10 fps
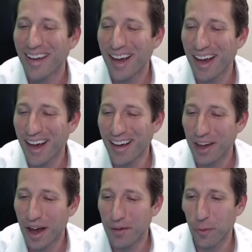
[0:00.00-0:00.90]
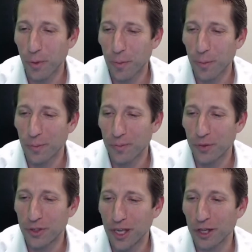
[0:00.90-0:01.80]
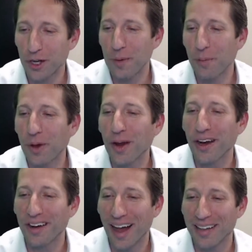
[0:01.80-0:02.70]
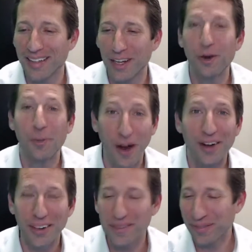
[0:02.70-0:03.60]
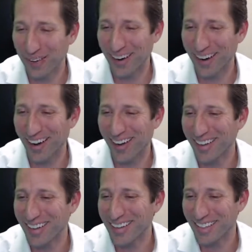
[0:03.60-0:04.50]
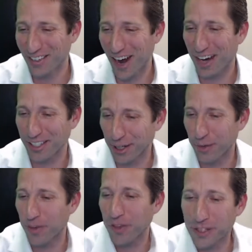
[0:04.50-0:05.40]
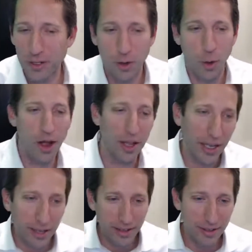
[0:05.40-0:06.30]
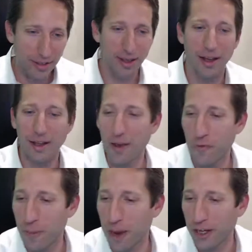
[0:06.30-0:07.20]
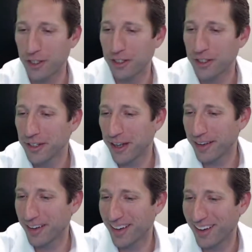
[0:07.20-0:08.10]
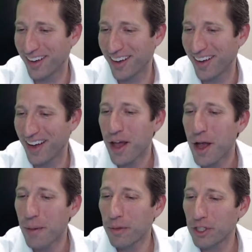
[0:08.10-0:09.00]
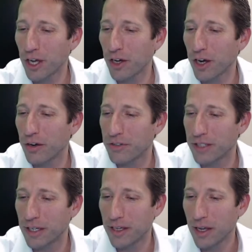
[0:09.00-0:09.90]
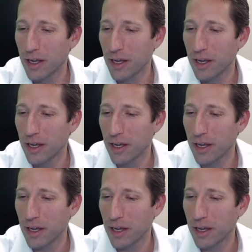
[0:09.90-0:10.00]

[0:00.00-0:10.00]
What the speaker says: tell your employer, I said, you're welcome for distracting you with this quality information. Michelle Kerr says,